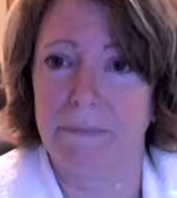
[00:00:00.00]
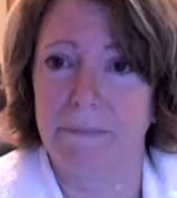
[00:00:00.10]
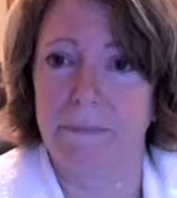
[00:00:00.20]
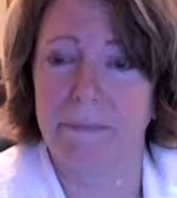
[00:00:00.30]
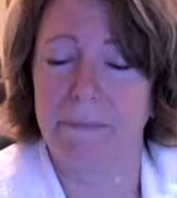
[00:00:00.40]

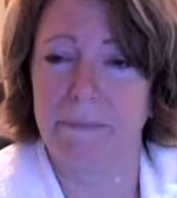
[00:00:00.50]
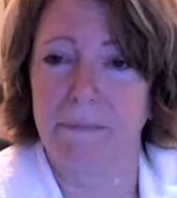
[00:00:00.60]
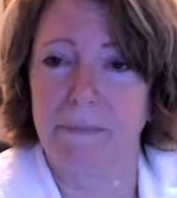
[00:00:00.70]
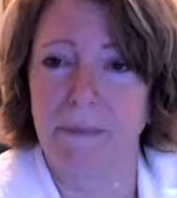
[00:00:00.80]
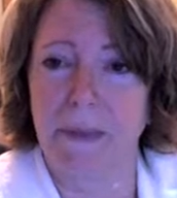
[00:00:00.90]

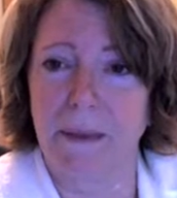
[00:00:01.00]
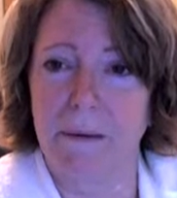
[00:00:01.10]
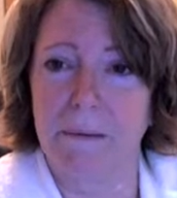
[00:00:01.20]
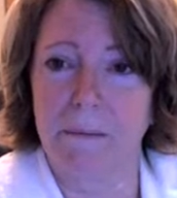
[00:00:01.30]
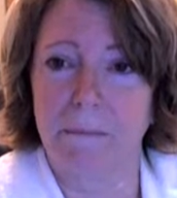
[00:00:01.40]

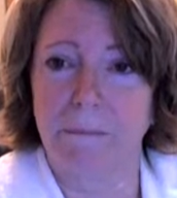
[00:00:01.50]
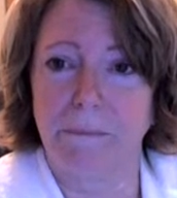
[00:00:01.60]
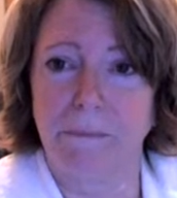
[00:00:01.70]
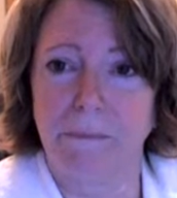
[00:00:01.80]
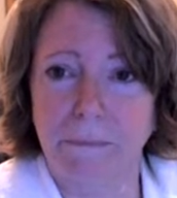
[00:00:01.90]

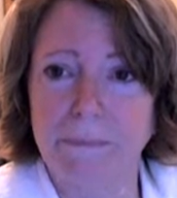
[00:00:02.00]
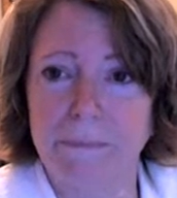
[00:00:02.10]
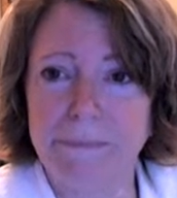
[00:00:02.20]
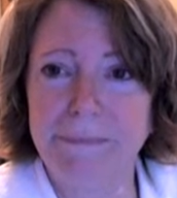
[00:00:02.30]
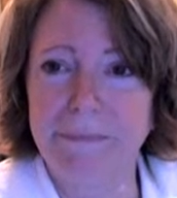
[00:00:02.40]

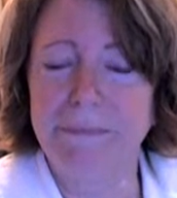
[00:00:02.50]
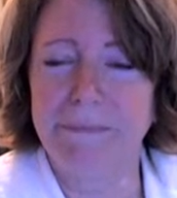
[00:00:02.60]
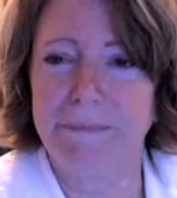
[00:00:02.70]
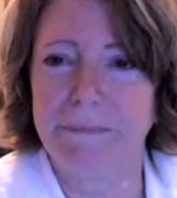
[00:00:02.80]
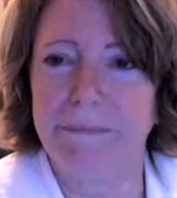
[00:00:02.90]

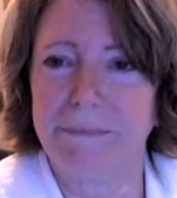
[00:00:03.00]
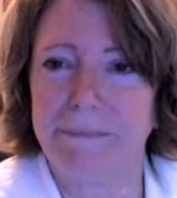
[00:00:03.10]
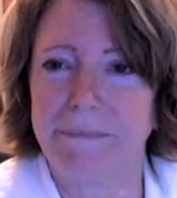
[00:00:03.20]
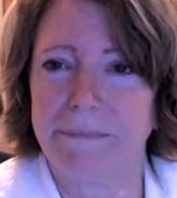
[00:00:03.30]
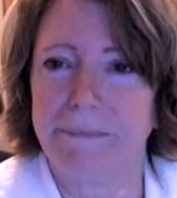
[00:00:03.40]

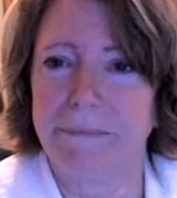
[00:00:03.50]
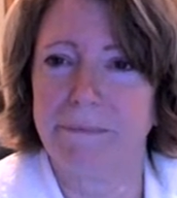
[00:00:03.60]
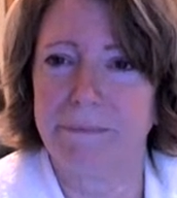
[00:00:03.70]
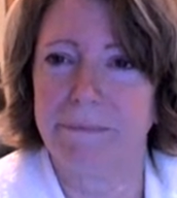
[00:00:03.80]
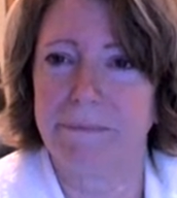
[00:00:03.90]

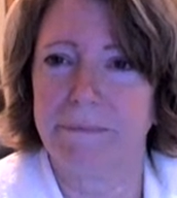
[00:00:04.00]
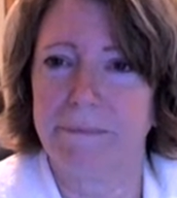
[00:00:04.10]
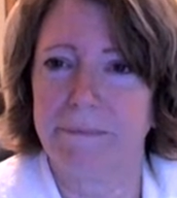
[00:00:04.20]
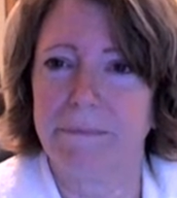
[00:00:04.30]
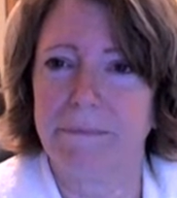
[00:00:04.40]

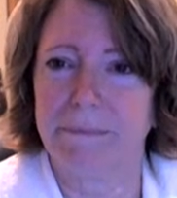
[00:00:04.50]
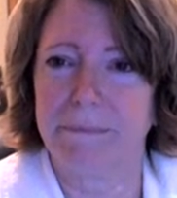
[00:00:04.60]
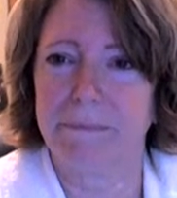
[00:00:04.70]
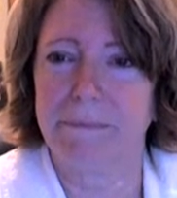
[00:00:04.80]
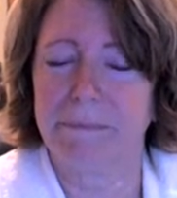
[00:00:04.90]

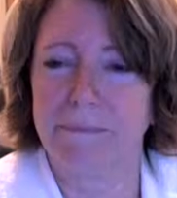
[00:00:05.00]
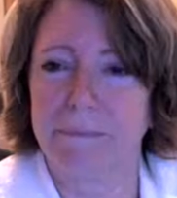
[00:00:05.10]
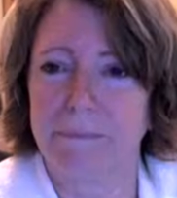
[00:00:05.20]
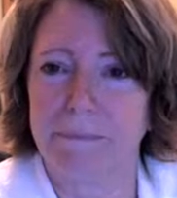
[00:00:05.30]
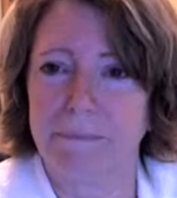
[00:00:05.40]

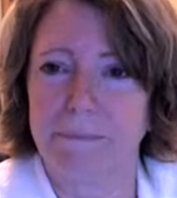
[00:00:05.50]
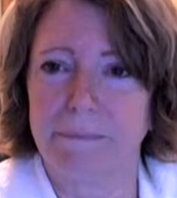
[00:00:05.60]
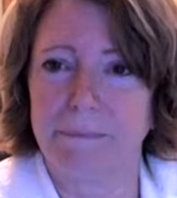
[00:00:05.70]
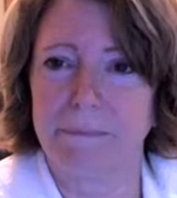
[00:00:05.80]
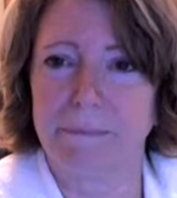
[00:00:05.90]

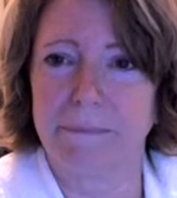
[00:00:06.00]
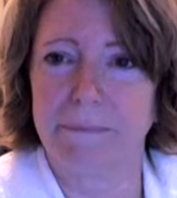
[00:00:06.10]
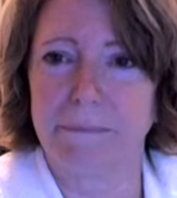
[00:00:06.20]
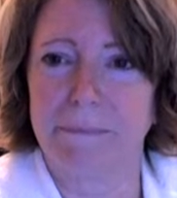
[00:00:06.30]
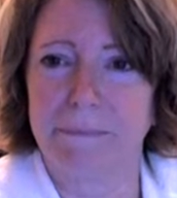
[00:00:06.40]

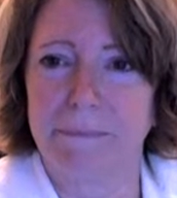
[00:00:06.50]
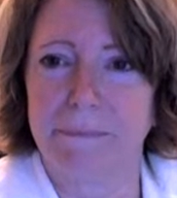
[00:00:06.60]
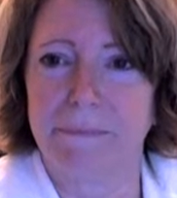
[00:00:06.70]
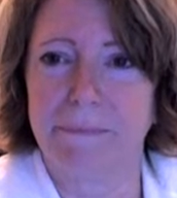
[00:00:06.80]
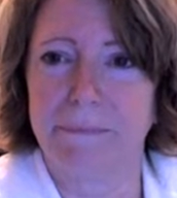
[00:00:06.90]

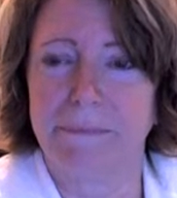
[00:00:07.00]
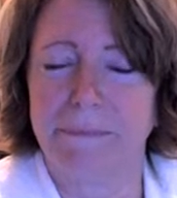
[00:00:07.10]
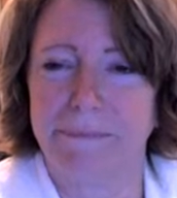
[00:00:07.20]
The person shown says nothing.